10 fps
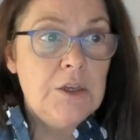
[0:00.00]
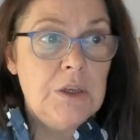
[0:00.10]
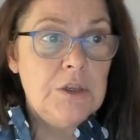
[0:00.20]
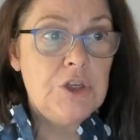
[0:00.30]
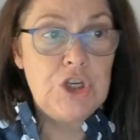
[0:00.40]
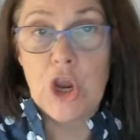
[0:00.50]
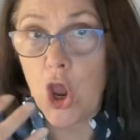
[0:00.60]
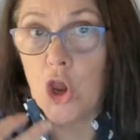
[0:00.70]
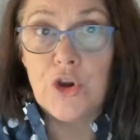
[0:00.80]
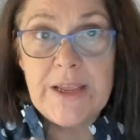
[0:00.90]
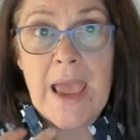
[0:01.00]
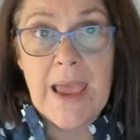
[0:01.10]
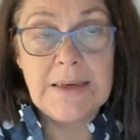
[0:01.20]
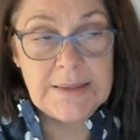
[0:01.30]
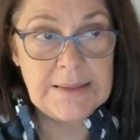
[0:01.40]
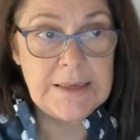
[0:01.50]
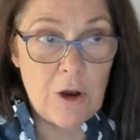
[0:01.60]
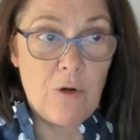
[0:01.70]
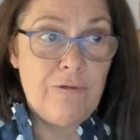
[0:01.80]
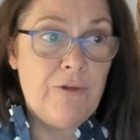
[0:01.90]
She only had
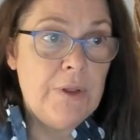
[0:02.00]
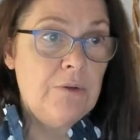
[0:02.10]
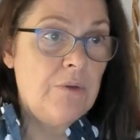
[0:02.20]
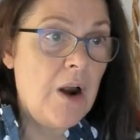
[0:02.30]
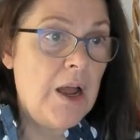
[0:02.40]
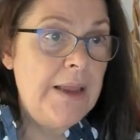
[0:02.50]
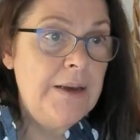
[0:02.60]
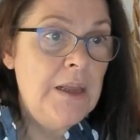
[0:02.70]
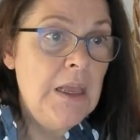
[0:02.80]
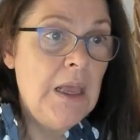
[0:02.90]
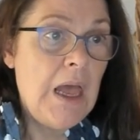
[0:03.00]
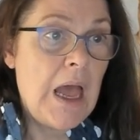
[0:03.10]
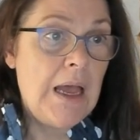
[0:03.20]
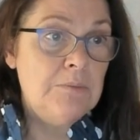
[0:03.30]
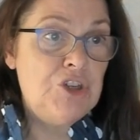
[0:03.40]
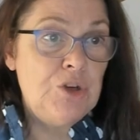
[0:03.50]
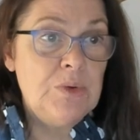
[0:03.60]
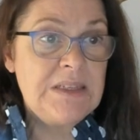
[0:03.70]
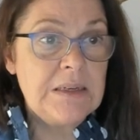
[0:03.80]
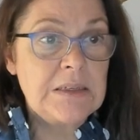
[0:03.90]
self, right? She
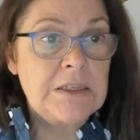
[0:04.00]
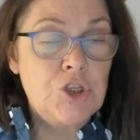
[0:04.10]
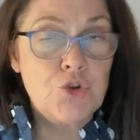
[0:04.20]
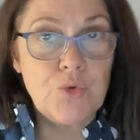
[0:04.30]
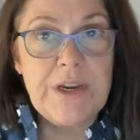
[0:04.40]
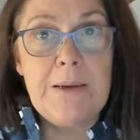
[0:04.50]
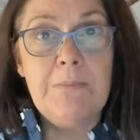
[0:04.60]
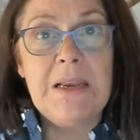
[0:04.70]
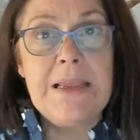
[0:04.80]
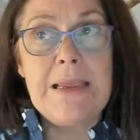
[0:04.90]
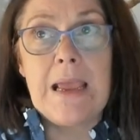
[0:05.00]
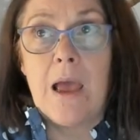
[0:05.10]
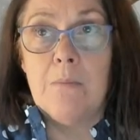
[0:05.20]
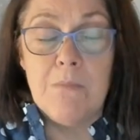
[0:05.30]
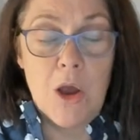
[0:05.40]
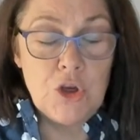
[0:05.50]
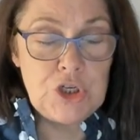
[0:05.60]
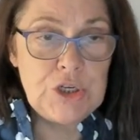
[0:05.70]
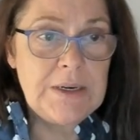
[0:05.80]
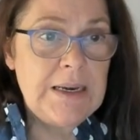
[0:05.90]
was extremely
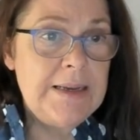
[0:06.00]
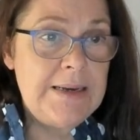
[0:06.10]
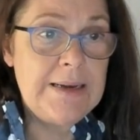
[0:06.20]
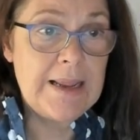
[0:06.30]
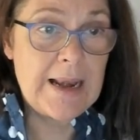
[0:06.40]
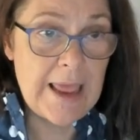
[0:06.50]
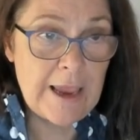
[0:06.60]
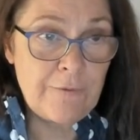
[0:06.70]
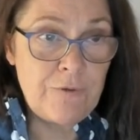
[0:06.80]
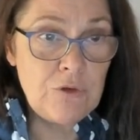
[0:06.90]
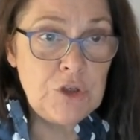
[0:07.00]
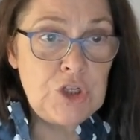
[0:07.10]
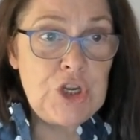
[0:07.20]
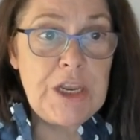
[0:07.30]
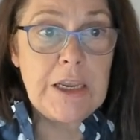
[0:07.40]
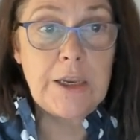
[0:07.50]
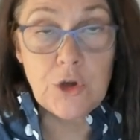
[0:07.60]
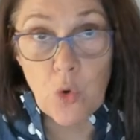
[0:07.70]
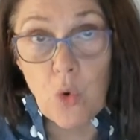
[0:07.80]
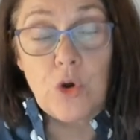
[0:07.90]
emotionally neglectful. She
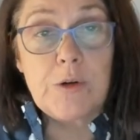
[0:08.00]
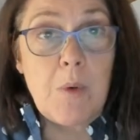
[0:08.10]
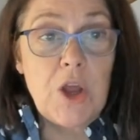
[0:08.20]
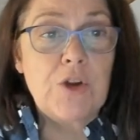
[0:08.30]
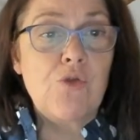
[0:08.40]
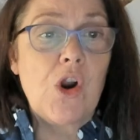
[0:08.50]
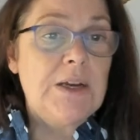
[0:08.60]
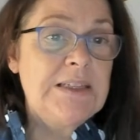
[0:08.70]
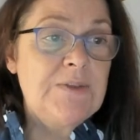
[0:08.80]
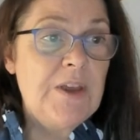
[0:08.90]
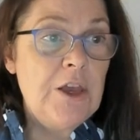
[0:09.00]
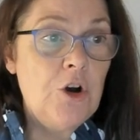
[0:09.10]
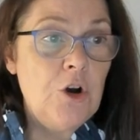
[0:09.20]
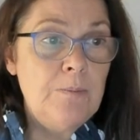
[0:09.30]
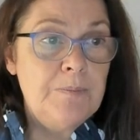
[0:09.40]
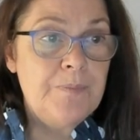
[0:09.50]
ignored my cries for help.